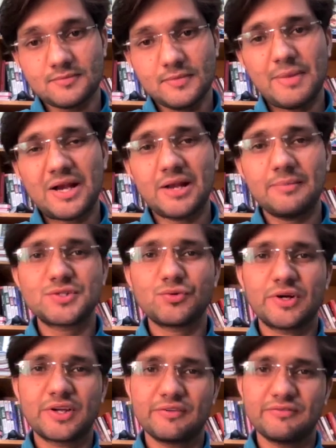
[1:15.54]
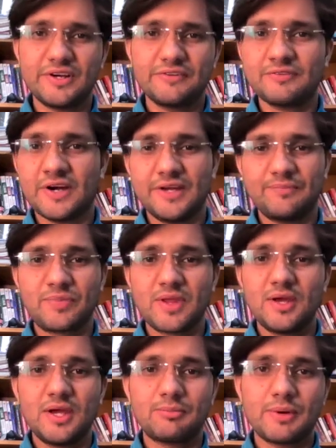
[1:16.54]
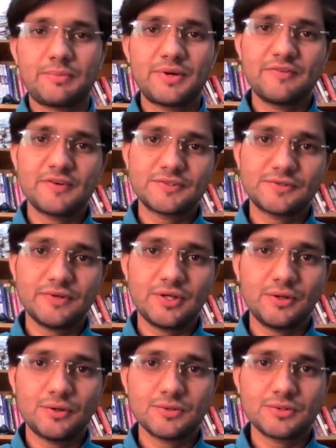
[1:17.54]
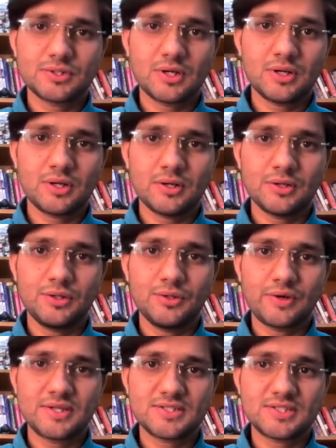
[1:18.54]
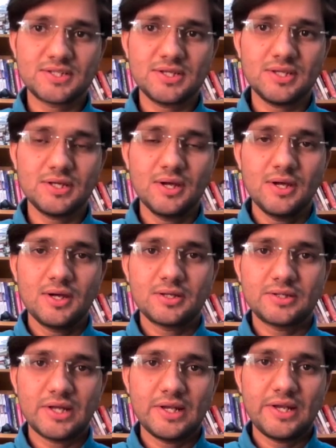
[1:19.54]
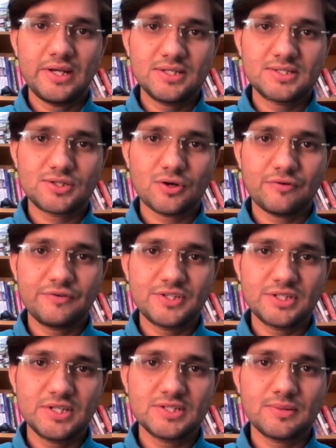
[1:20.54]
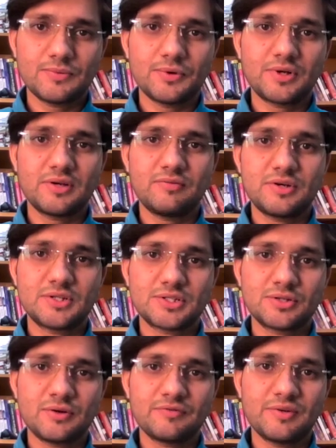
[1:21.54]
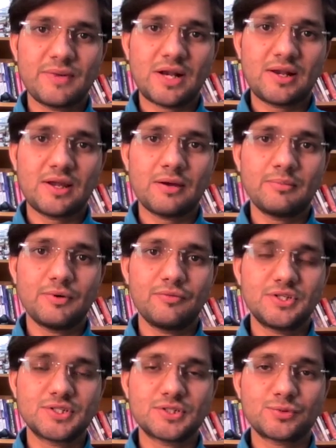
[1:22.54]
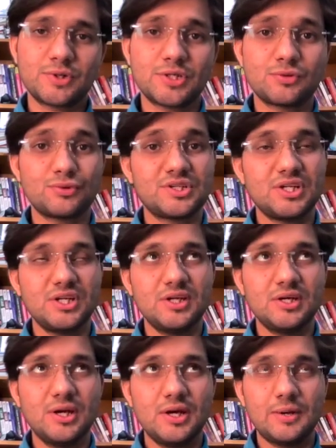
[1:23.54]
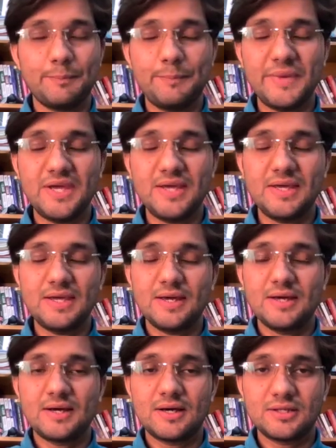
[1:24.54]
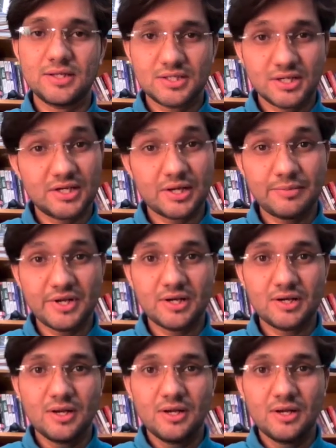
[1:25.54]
MATLAB is working very fine. In my previous videos, you can see the latest officially supported version of the MATLAB, which is 2020B, the third update,